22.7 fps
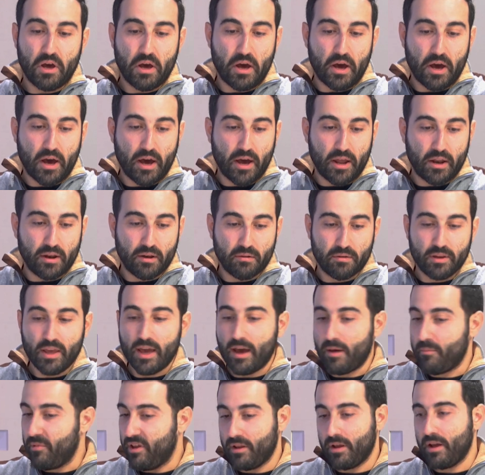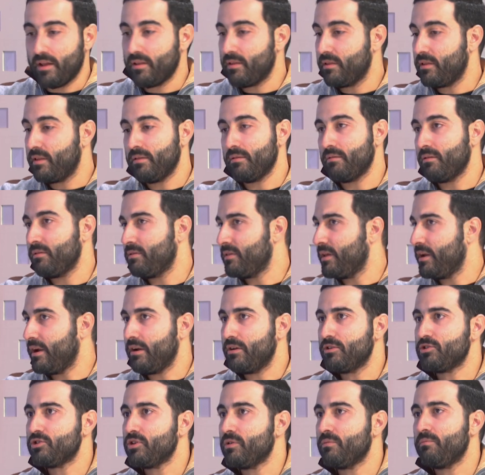And yeah, I mean, and there
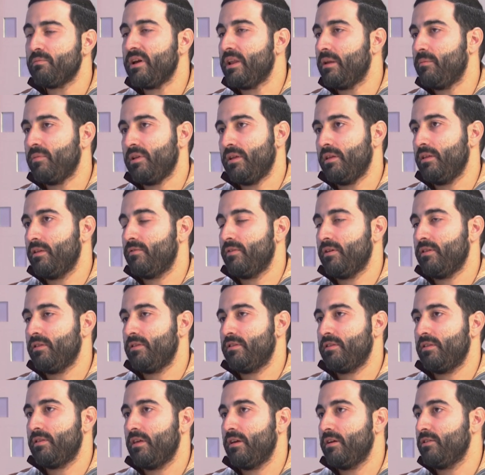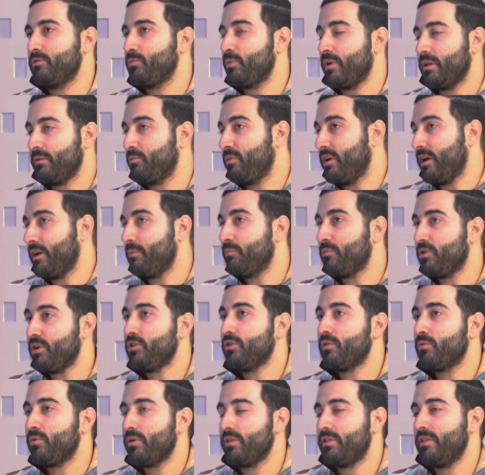are also many, many different things that we can
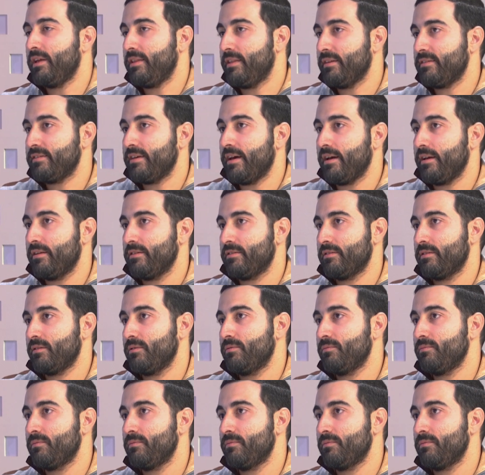monitor with data science. No?